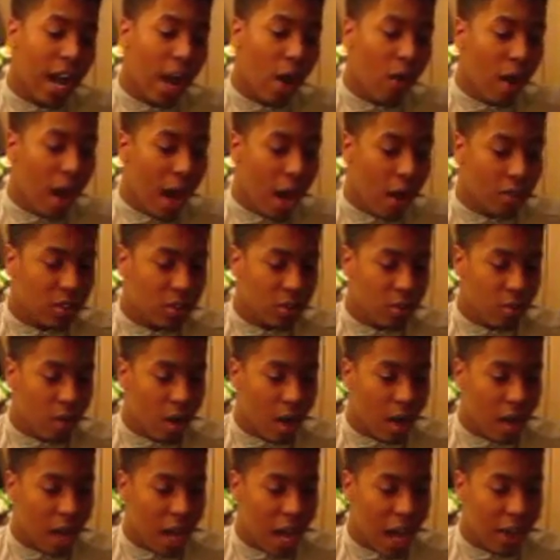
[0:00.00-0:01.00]
out how
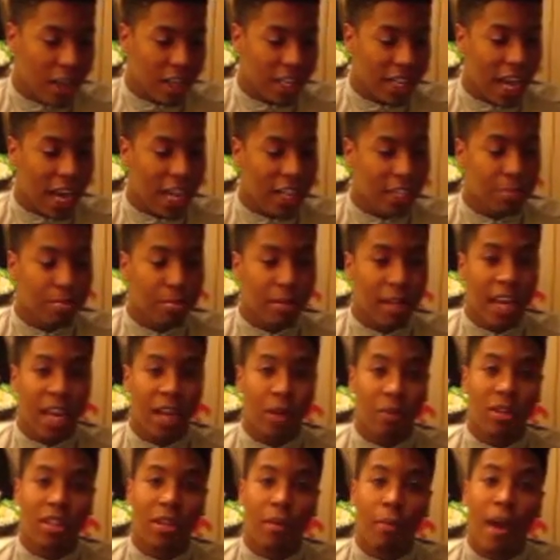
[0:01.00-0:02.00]
to gauge
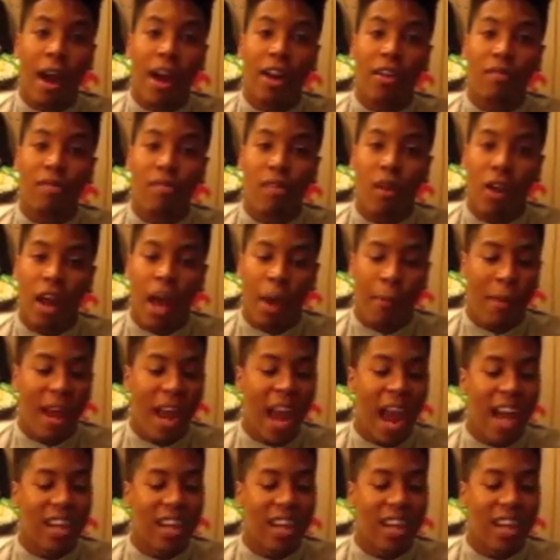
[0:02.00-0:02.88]
playing with the microphone. I may